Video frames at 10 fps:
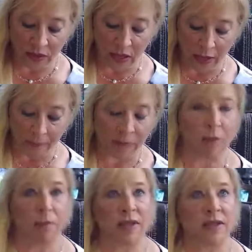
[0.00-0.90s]
the
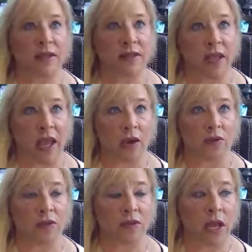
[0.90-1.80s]
business
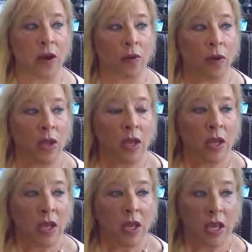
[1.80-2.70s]
accounts. Now,
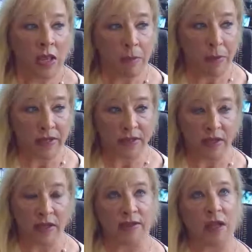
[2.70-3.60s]
in the
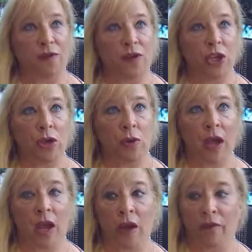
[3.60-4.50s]
business, if you
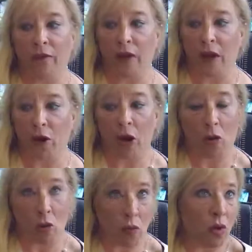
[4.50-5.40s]
have
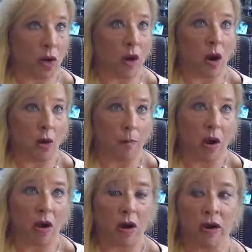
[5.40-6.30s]
or are
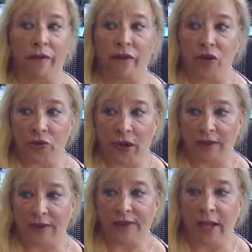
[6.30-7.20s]
part of a direct
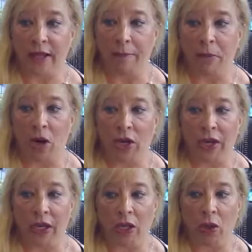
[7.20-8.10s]
selling
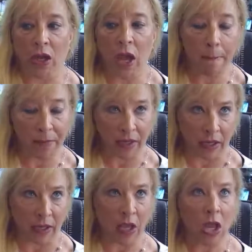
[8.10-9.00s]
marketing
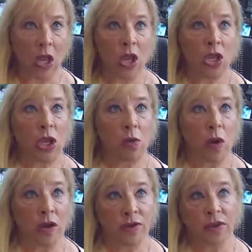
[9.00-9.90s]
company, you
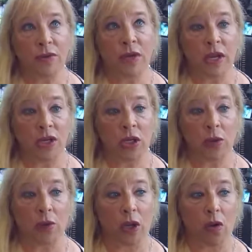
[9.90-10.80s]
also need to
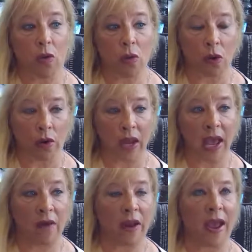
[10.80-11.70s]
record
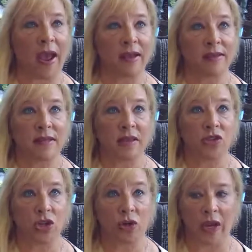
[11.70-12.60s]
how to
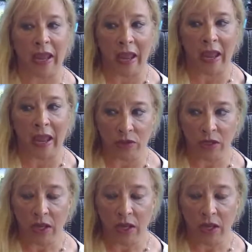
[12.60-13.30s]
access your account.